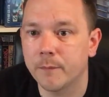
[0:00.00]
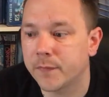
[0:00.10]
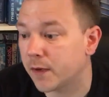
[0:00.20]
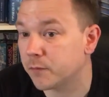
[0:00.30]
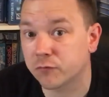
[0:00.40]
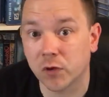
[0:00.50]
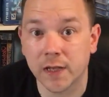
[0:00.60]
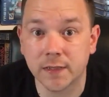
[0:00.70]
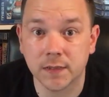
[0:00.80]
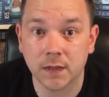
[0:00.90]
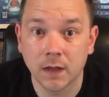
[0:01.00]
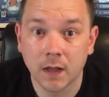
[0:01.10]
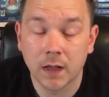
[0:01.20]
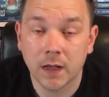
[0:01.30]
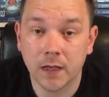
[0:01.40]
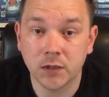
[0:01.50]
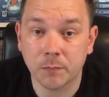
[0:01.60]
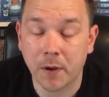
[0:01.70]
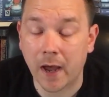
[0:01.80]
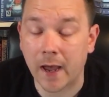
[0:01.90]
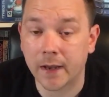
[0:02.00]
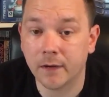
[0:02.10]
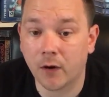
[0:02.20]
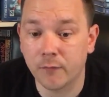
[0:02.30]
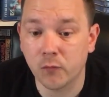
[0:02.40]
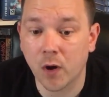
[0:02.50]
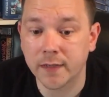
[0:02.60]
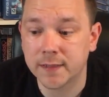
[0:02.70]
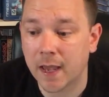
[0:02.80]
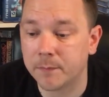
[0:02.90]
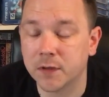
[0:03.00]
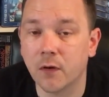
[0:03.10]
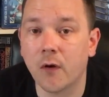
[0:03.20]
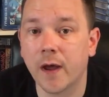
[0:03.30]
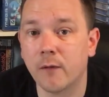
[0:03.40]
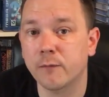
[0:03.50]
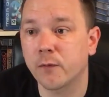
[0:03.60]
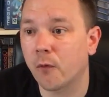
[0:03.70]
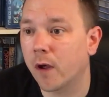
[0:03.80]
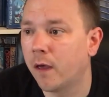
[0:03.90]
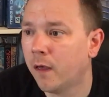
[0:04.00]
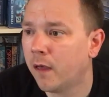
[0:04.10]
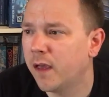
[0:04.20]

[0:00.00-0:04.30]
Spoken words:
that it was released in Japan, I've always kept an eye out for it.